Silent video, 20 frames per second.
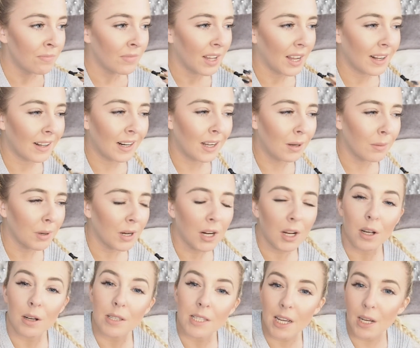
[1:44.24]
and now I'm gonna
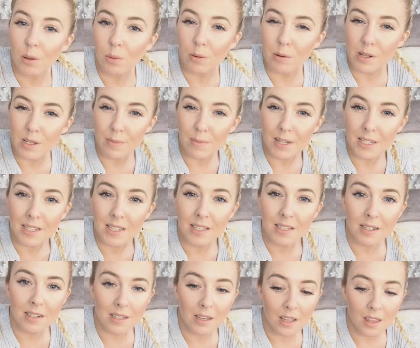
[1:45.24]
go take a walk to my
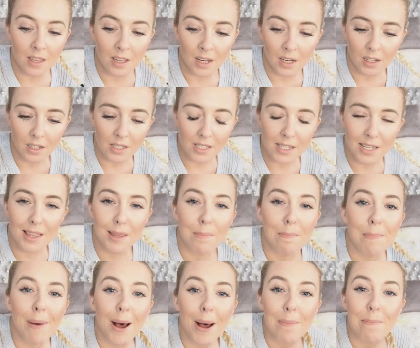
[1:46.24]
sister's, I think. See the
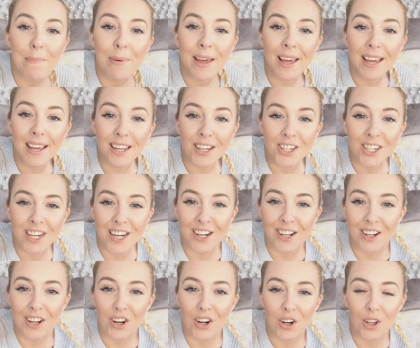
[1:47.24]
puppy, she
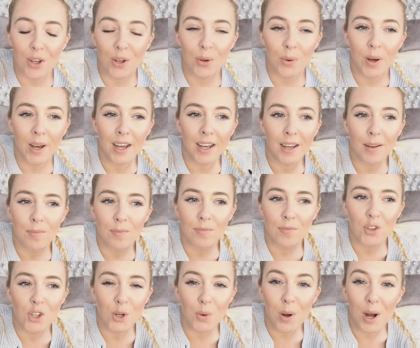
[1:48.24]
got a new
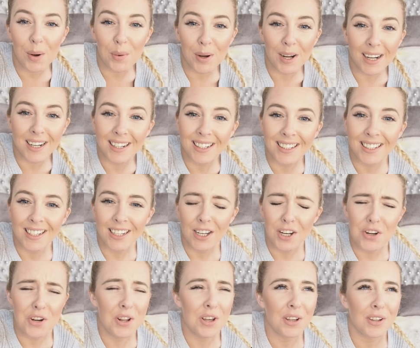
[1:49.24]
um, chihuahua.
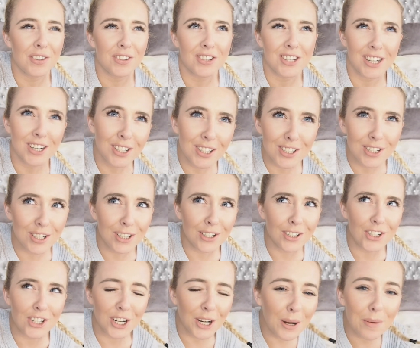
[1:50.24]
New, she got a
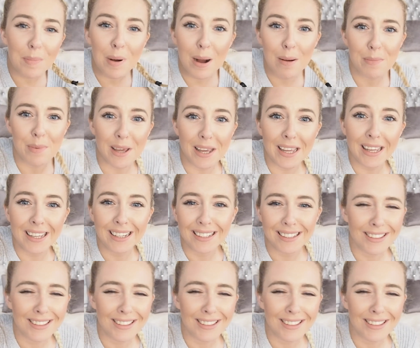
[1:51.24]
dog, she got a puppy.